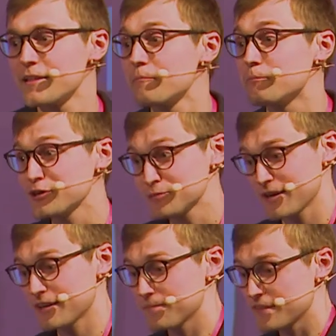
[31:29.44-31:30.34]

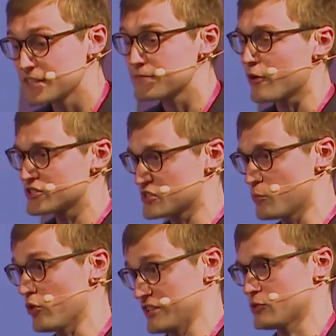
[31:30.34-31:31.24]
Bosspac is for the
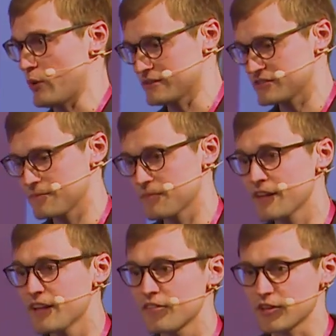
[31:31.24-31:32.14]
smallest ones
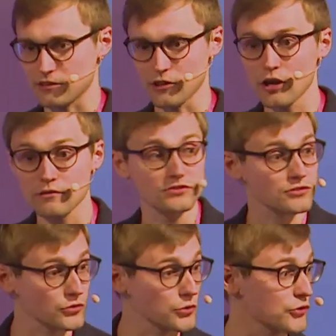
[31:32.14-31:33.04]
that loves to
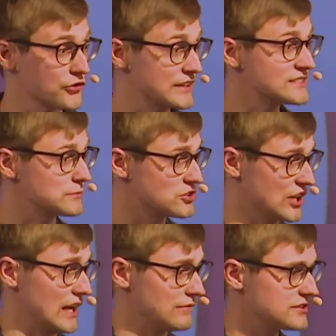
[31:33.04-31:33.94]
do things
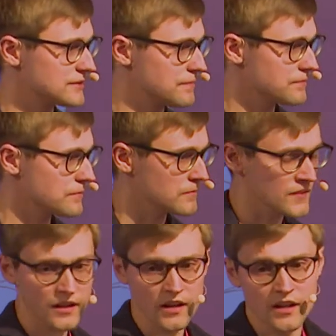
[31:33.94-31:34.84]
themselves.
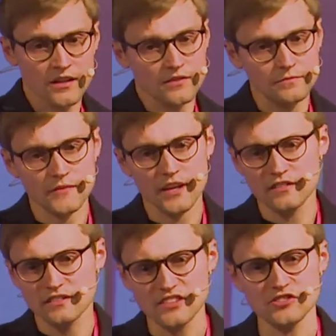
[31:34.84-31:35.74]

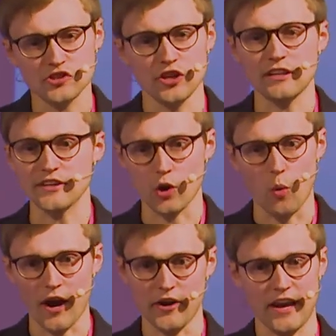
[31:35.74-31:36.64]
It doesn't really
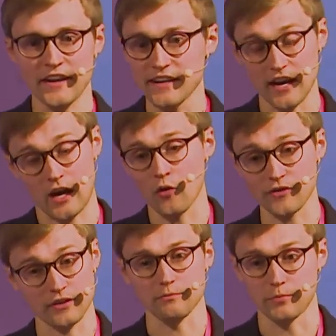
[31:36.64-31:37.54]
require any
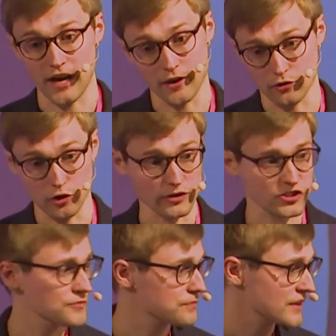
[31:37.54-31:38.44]
accounting prior
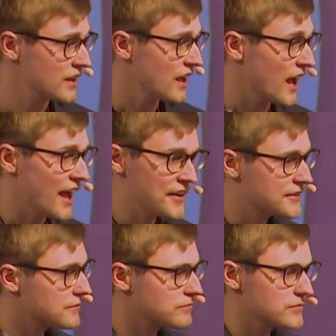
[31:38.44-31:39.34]
knowledge, and